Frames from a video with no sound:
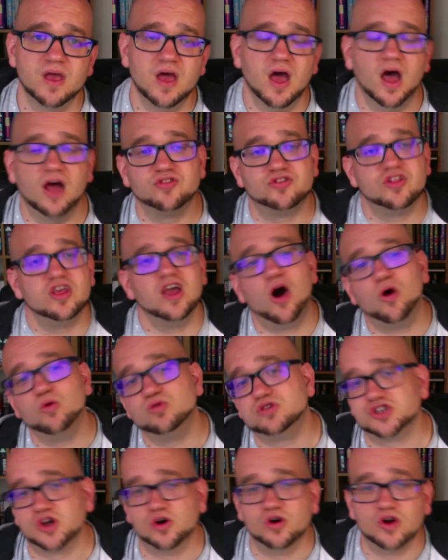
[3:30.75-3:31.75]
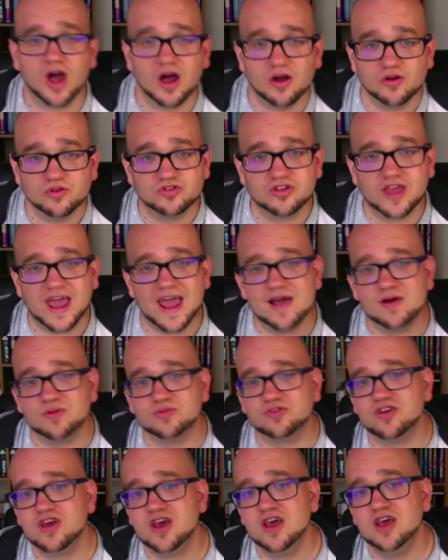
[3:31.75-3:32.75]
As the old song goes,
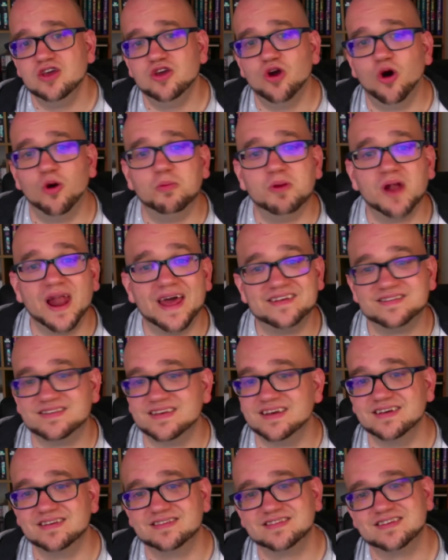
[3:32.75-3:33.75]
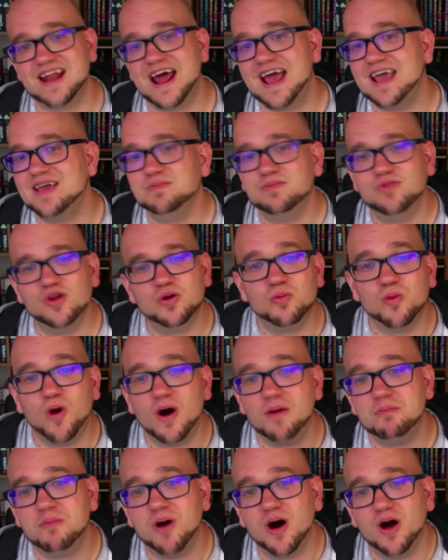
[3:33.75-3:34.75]
count your blessings, name them
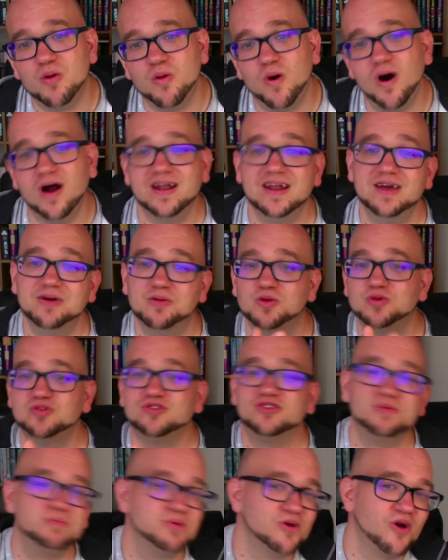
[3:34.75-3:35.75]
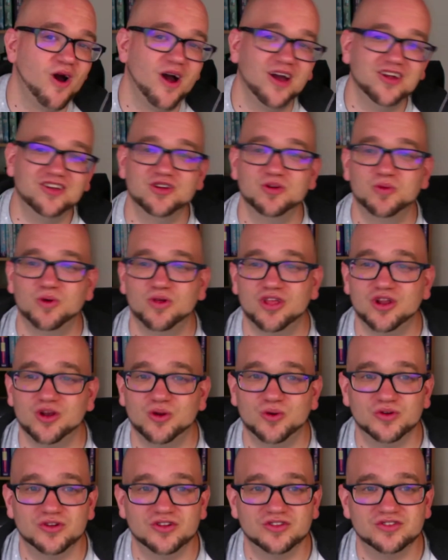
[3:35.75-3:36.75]
one by one. It will surprise you what the
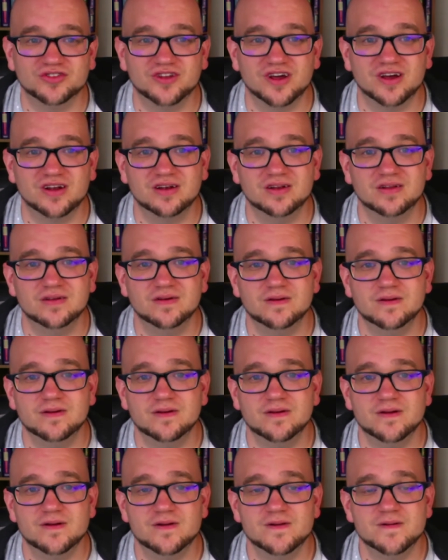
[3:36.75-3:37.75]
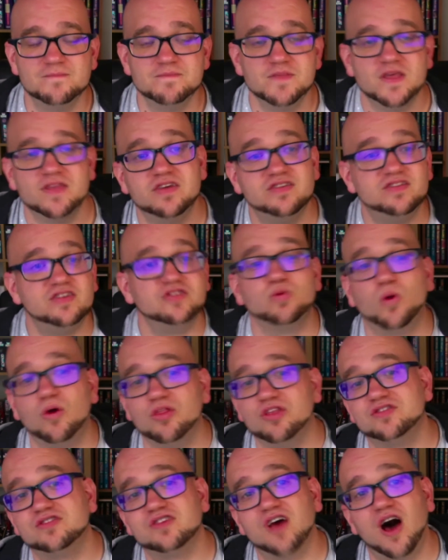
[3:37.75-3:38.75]
Lord has done. This is what
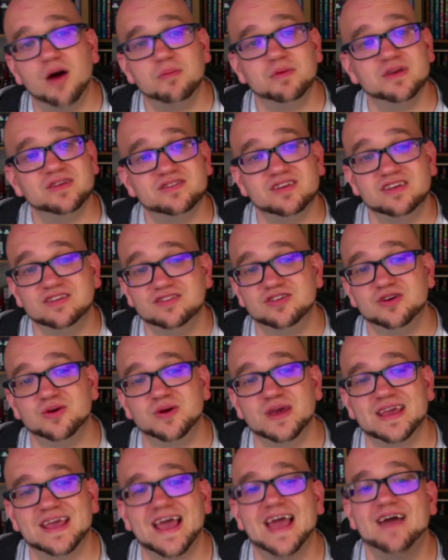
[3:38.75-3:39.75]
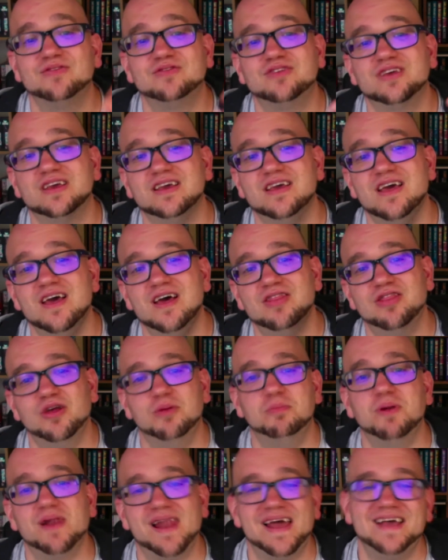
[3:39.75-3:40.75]
the psalmist is doing, counting the
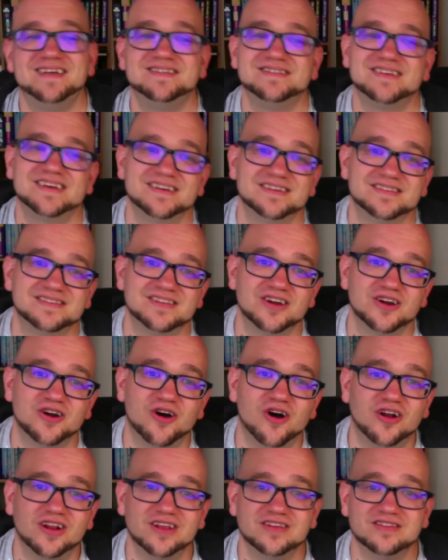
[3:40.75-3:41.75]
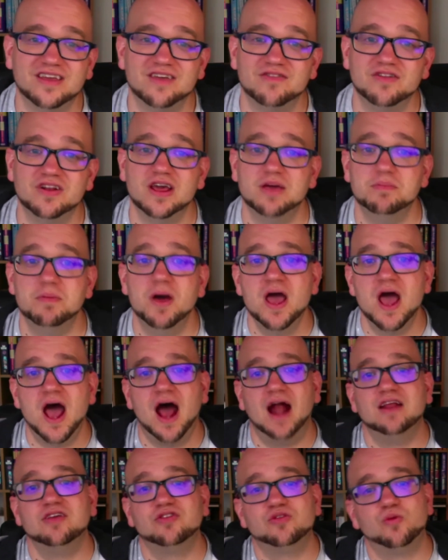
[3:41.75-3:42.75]
blessings that God has given him.
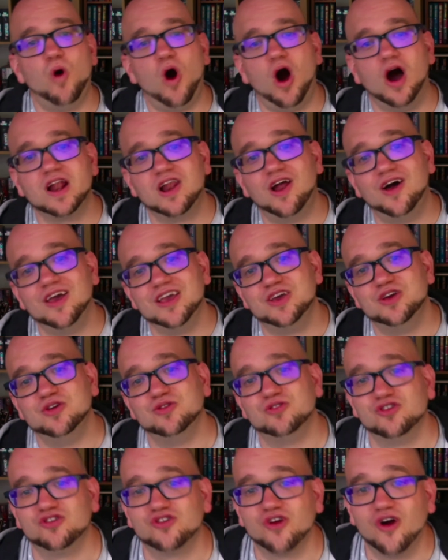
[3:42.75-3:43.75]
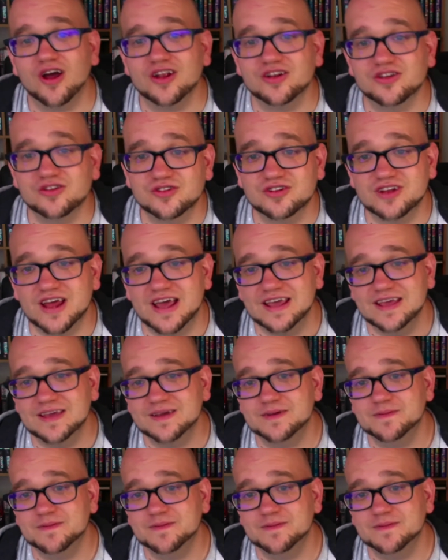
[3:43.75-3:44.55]
And it's what I'd like you to try and do today.